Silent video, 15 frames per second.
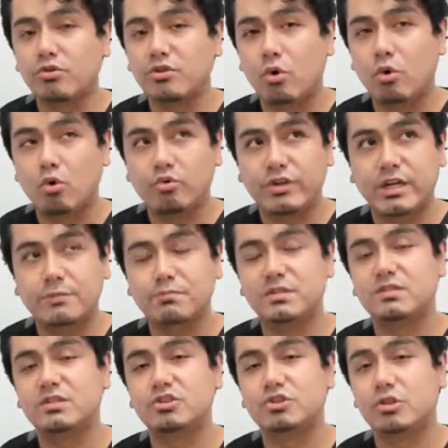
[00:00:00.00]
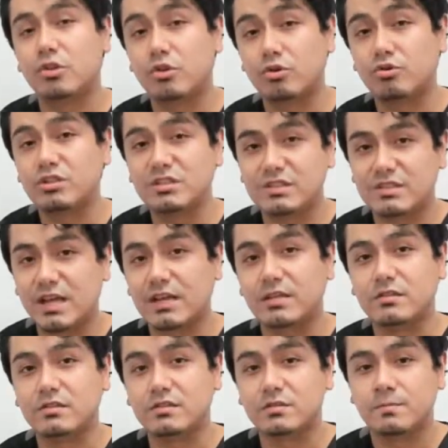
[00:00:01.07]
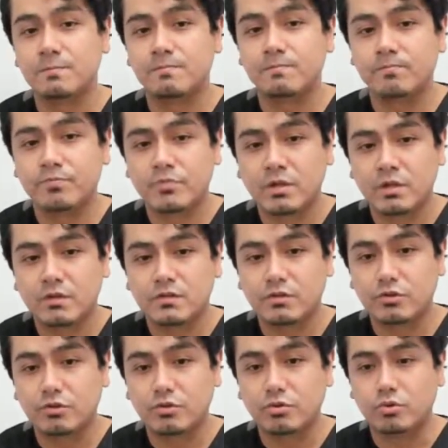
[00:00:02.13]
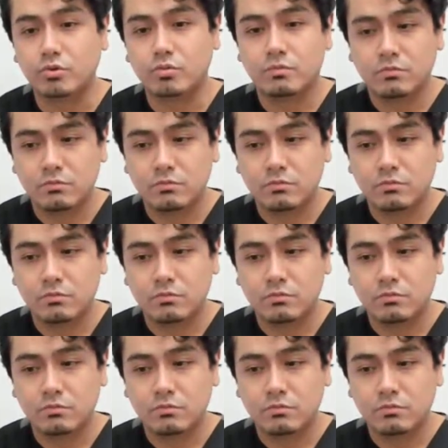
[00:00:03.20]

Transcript: holding a position 30 seconds to